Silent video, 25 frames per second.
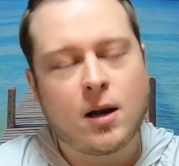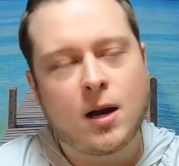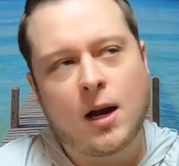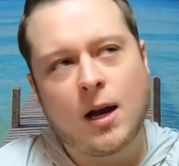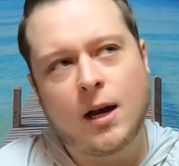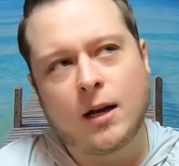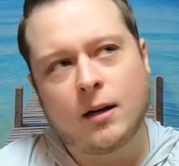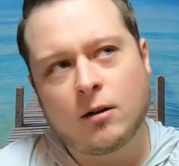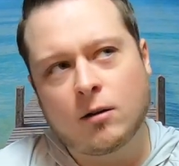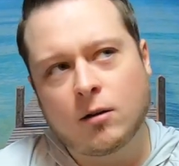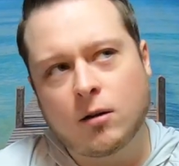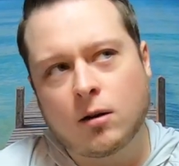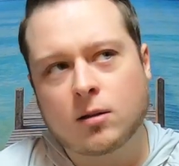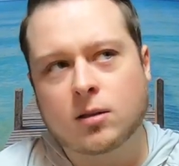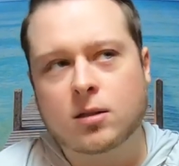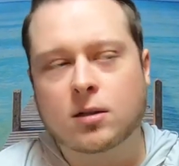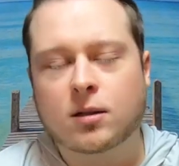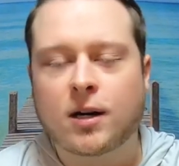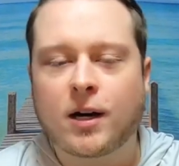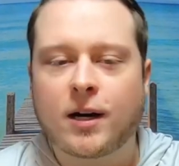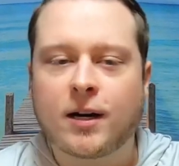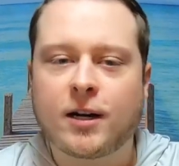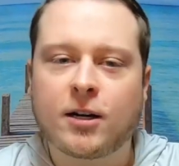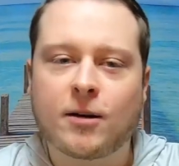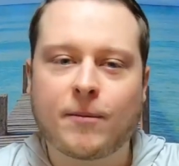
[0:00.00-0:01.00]
And it also
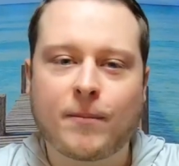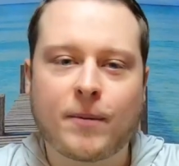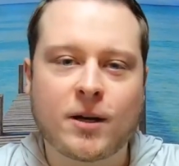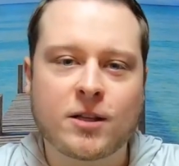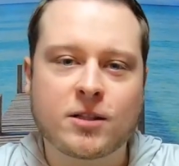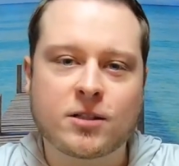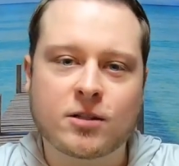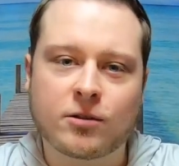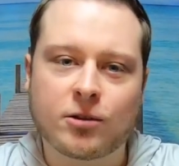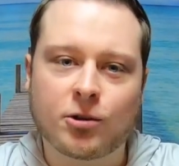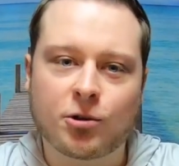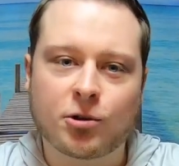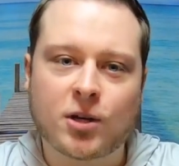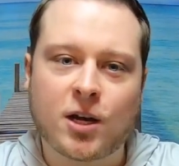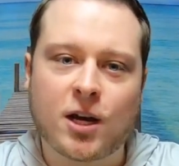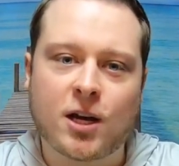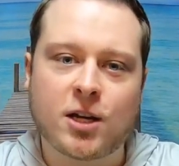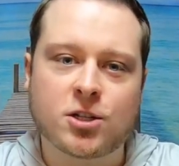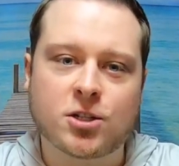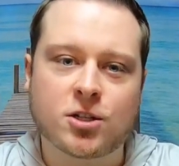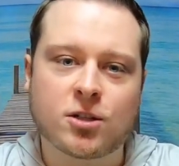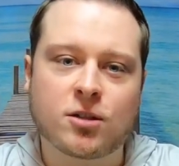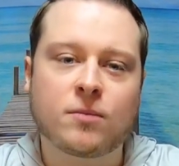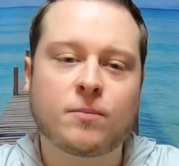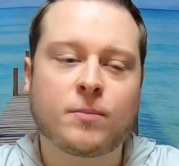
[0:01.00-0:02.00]
kind of depends on
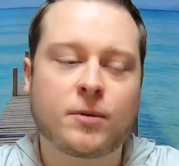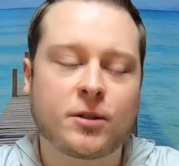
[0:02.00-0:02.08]
location,